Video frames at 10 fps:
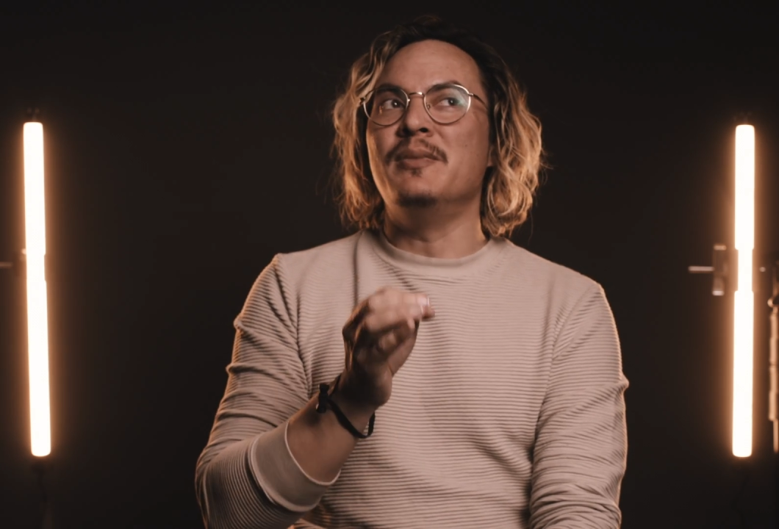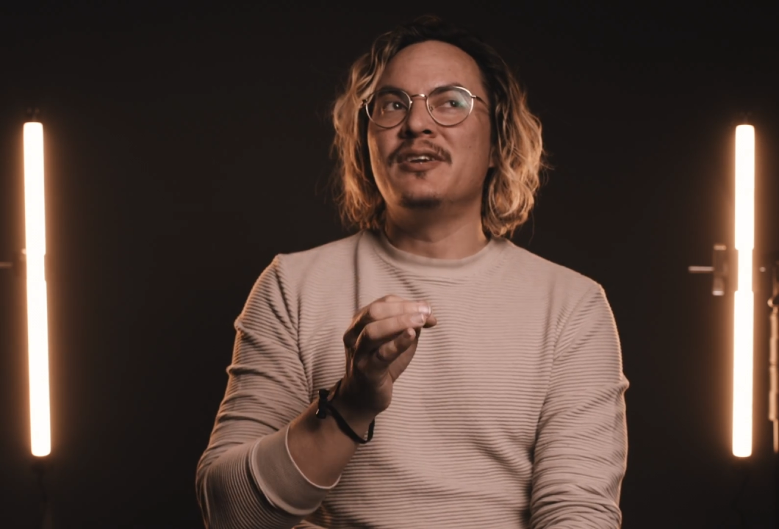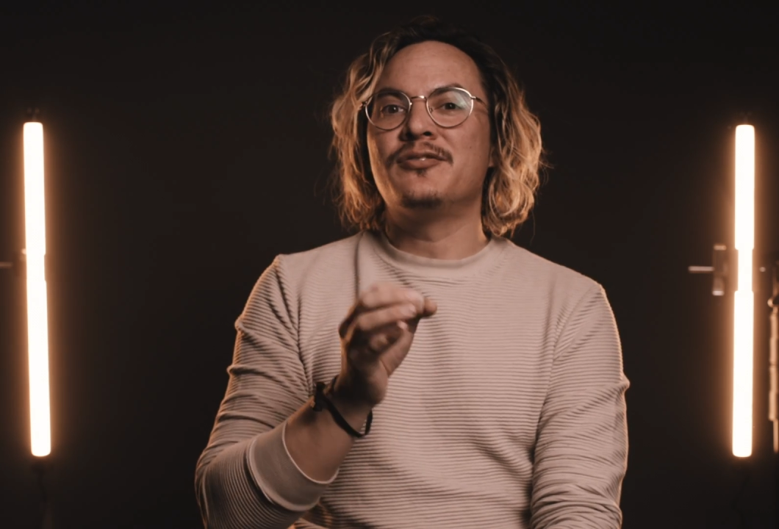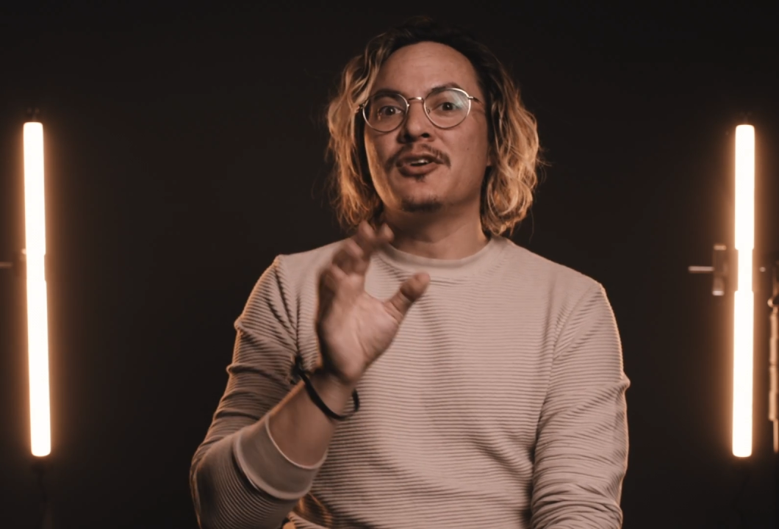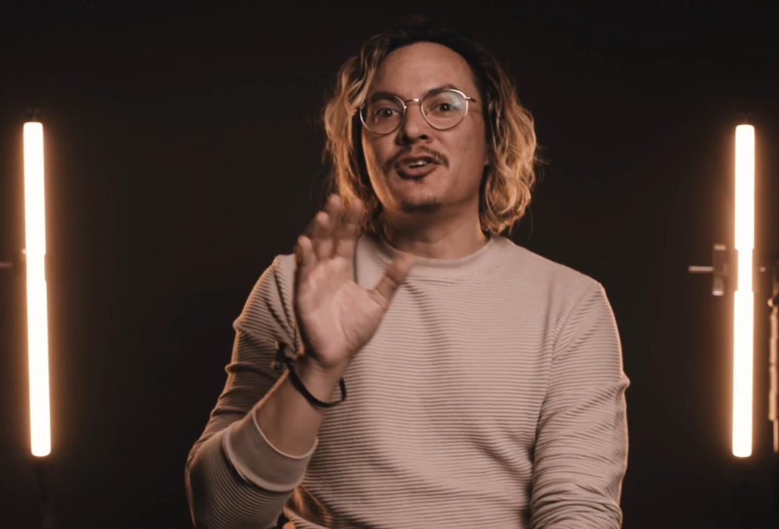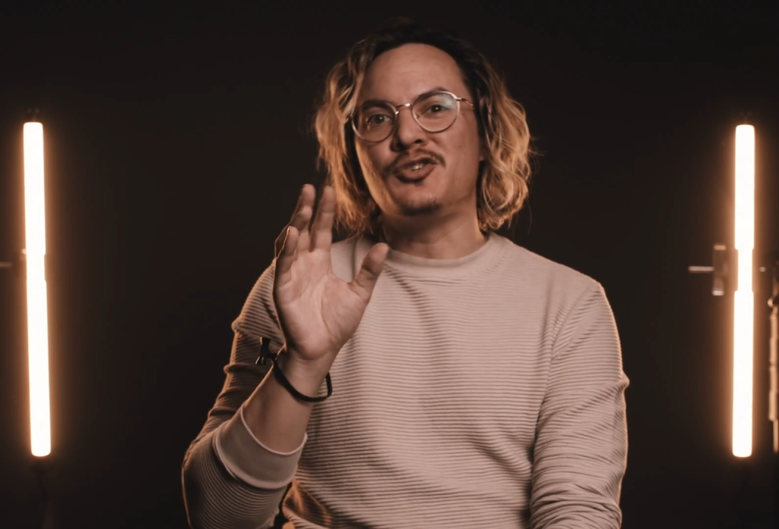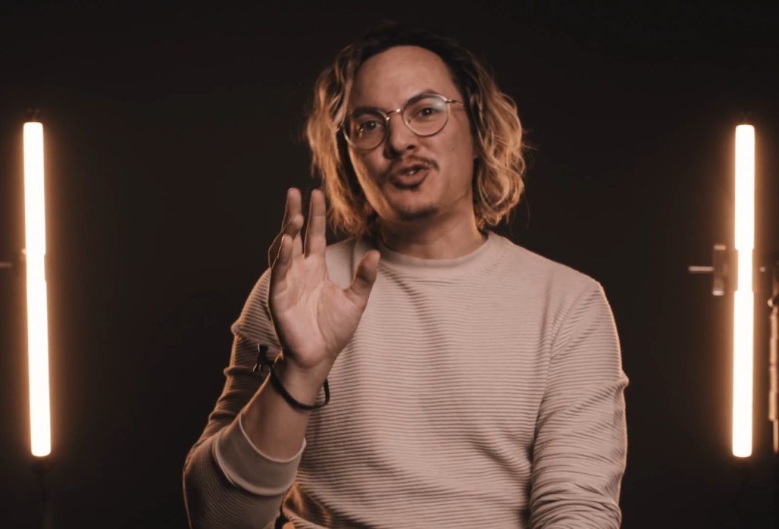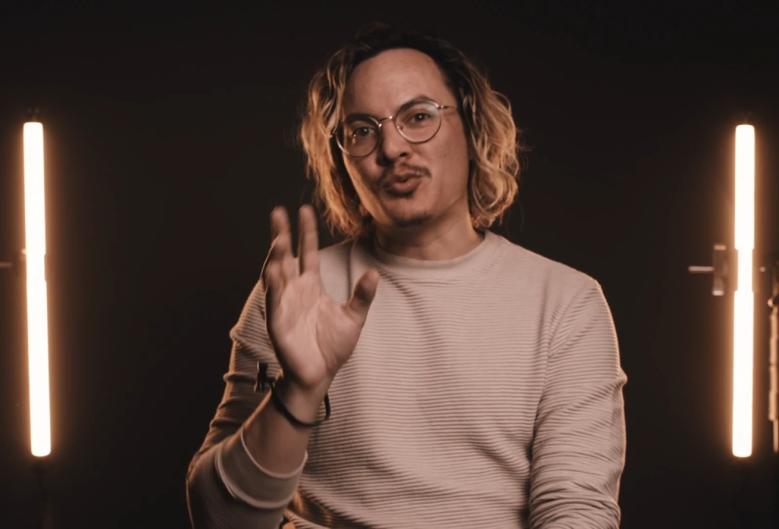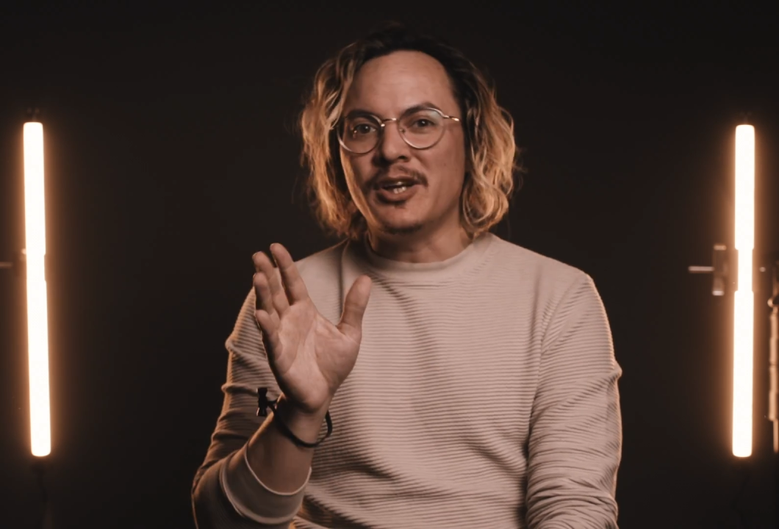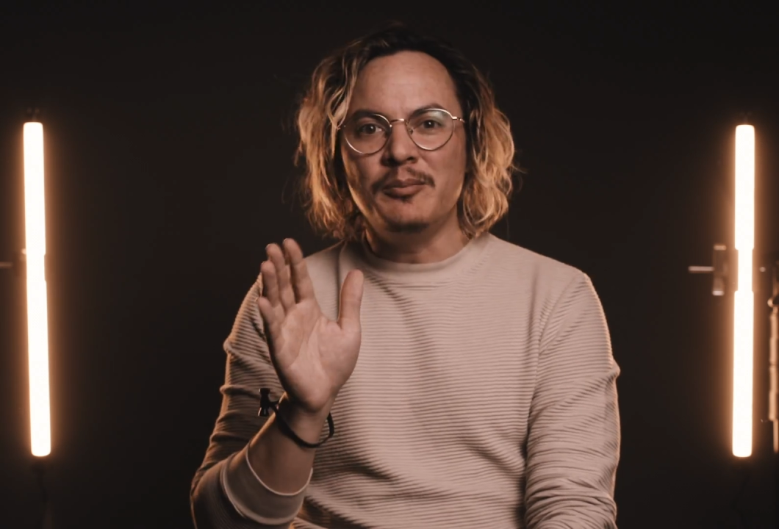Mist
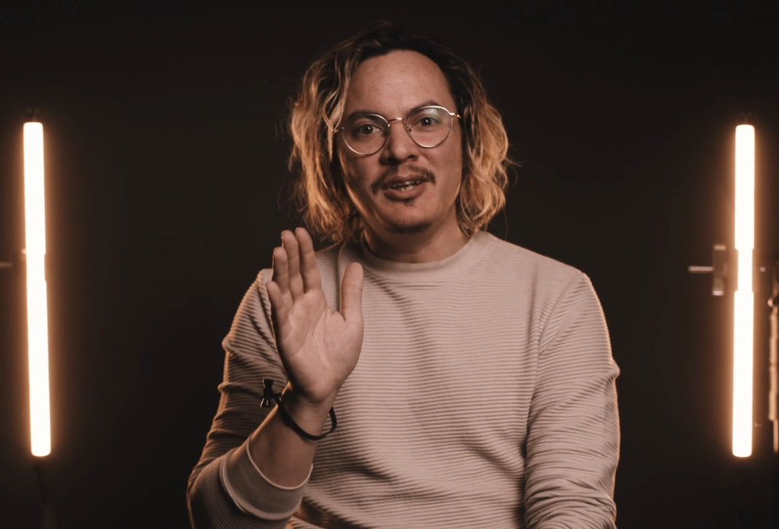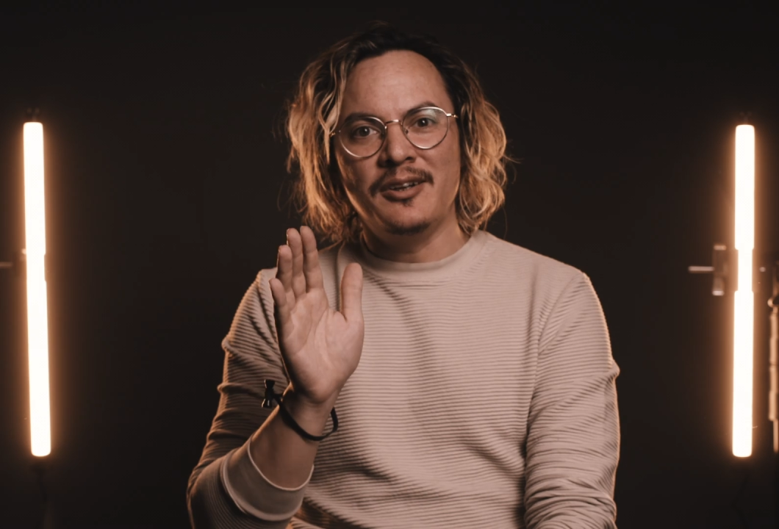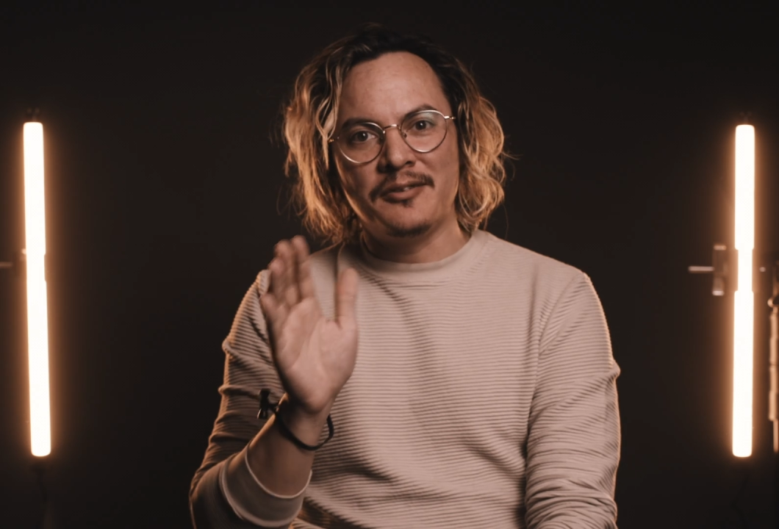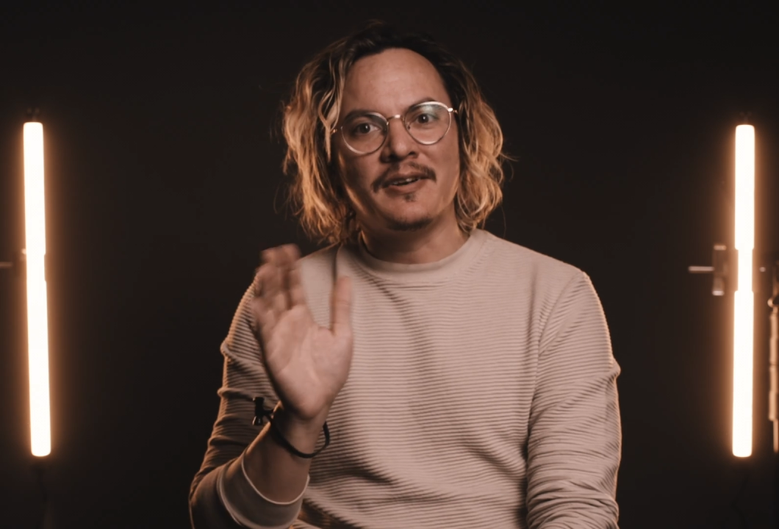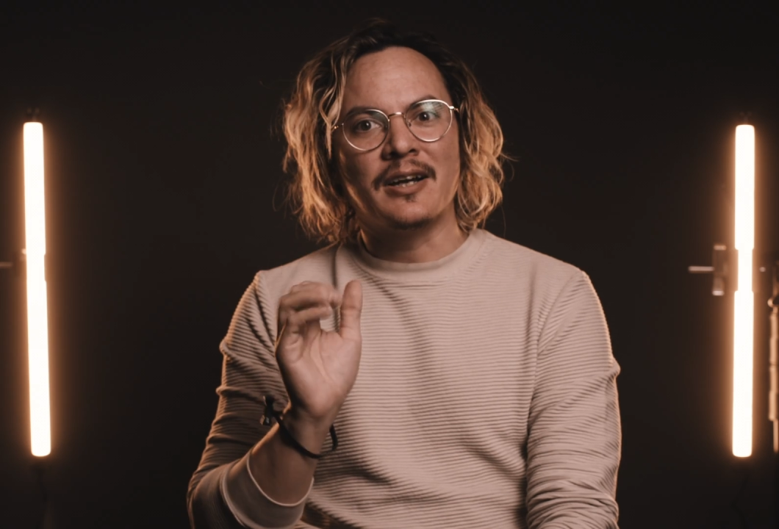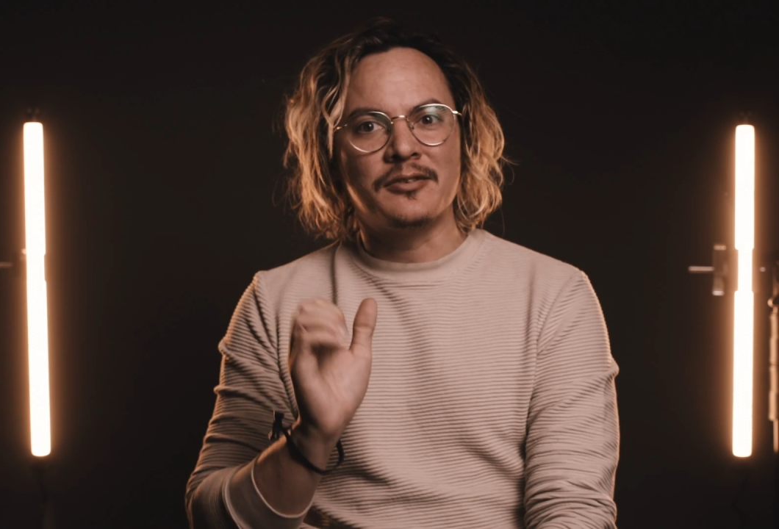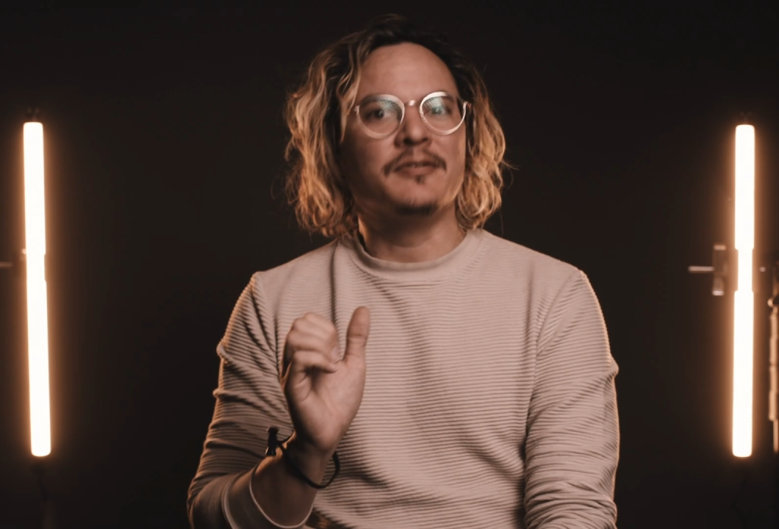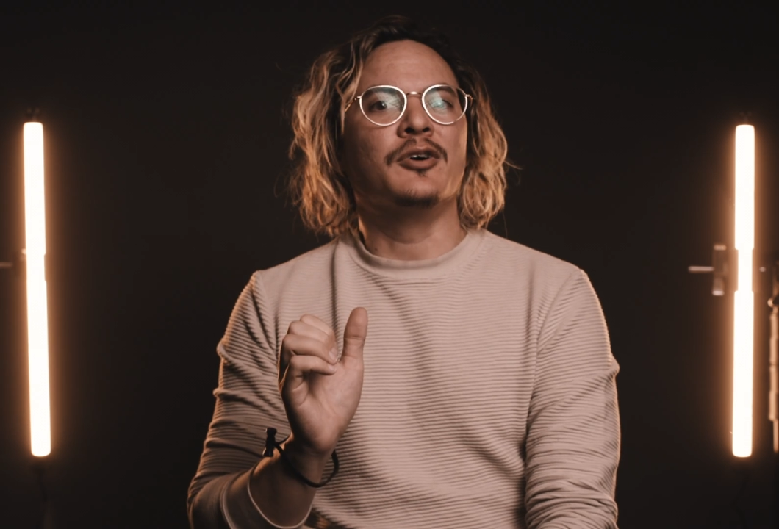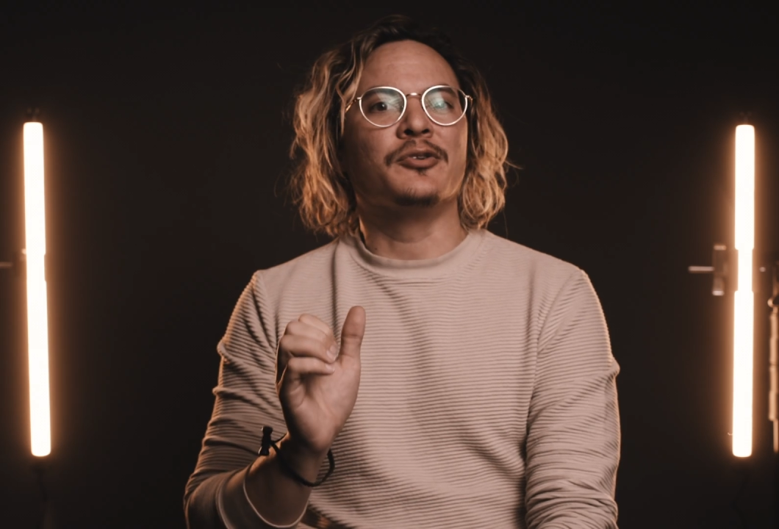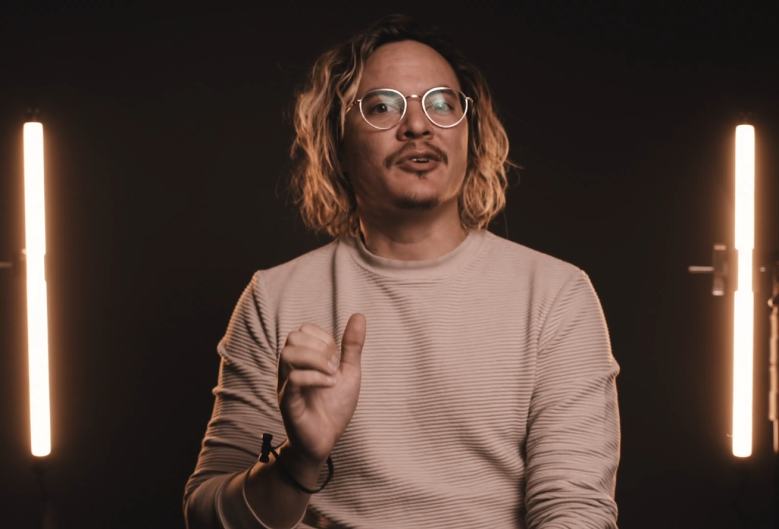Dreamy Effect
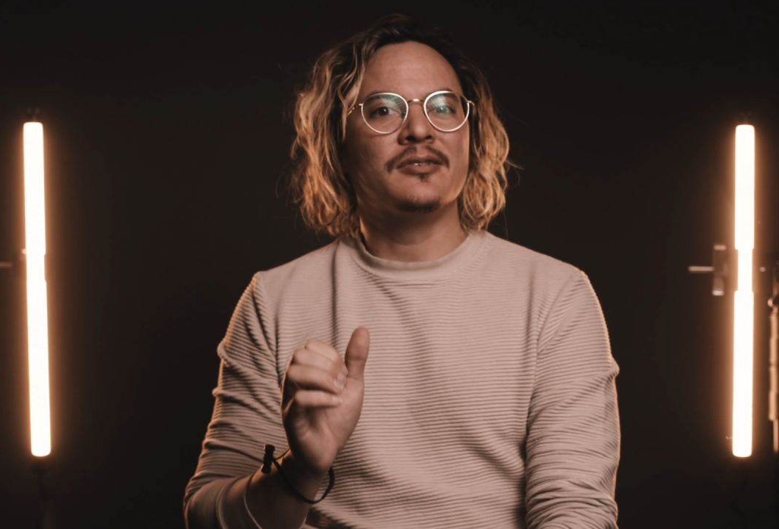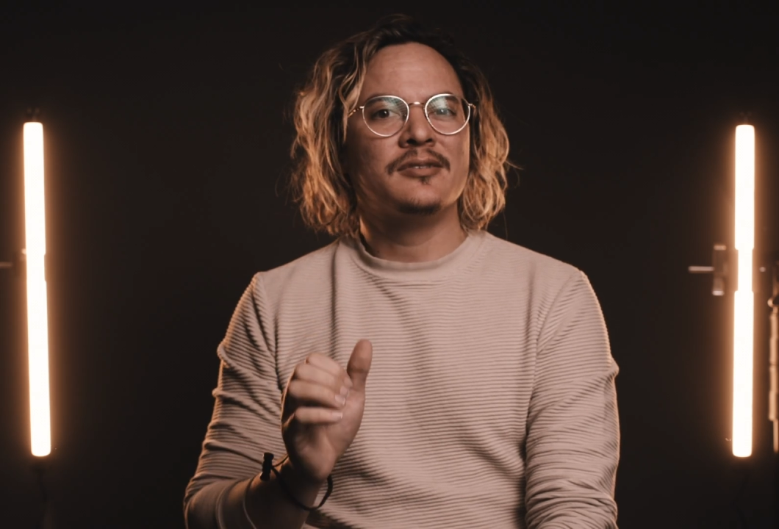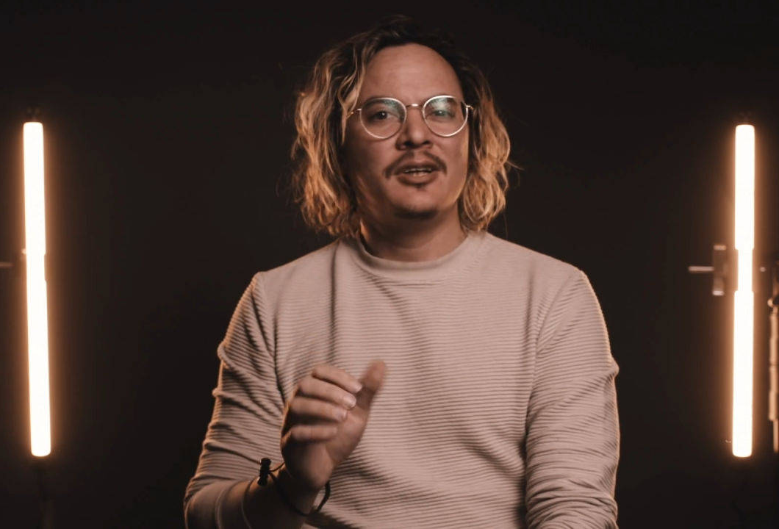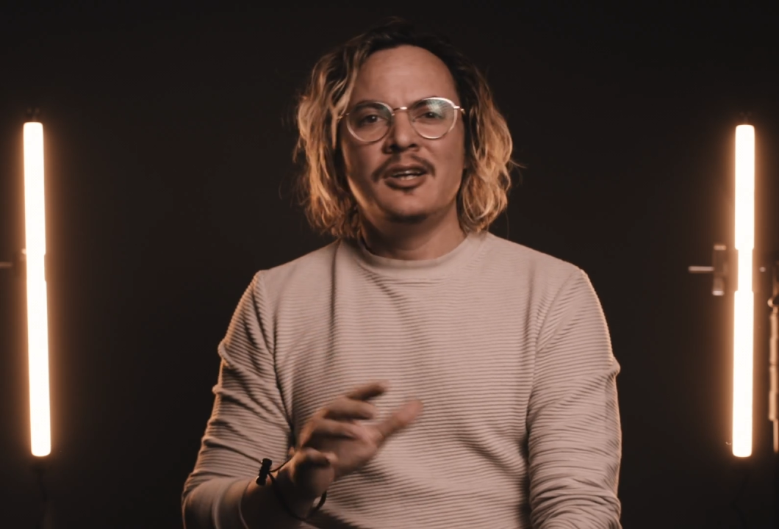filter.